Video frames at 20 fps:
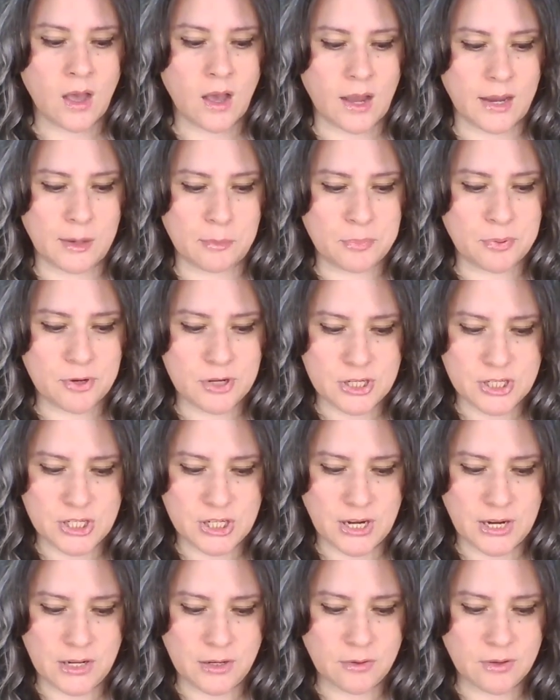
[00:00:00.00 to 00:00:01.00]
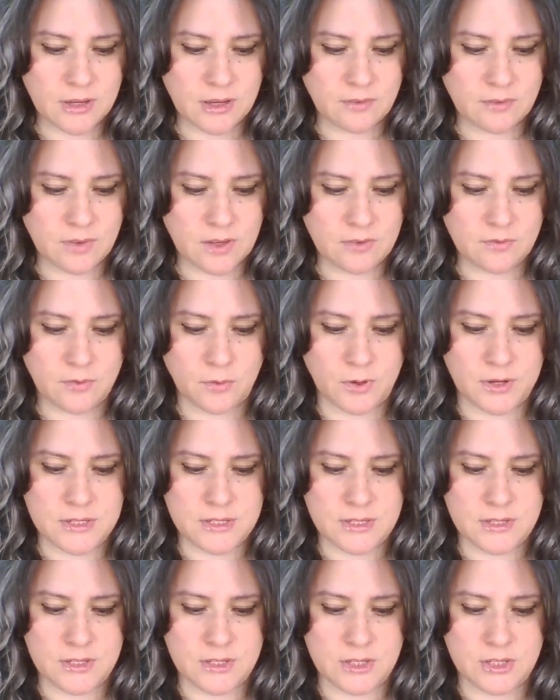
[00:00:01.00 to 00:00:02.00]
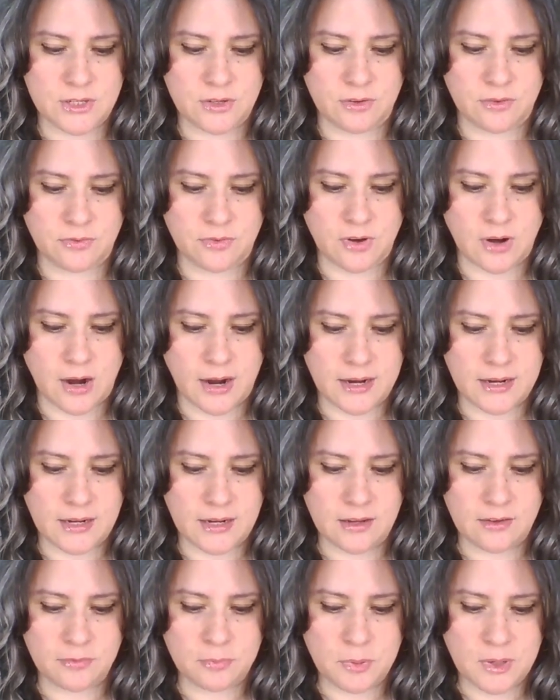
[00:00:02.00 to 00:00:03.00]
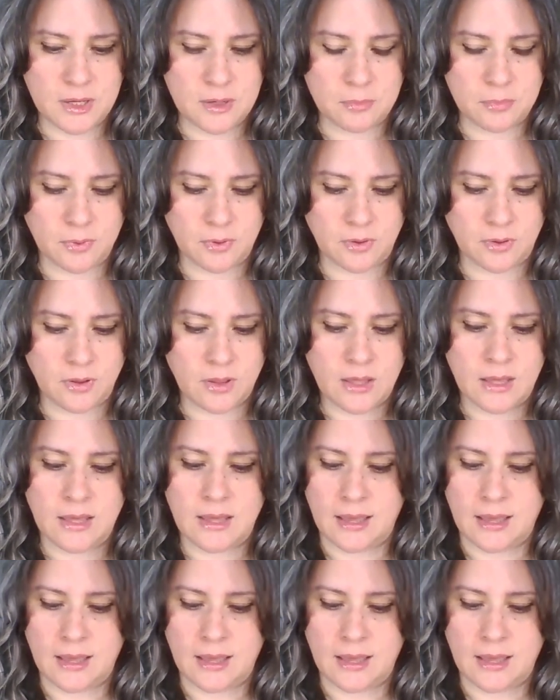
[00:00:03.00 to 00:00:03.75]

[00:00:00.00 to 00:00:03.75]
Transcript: I appreciate you giving voices to a variety of people.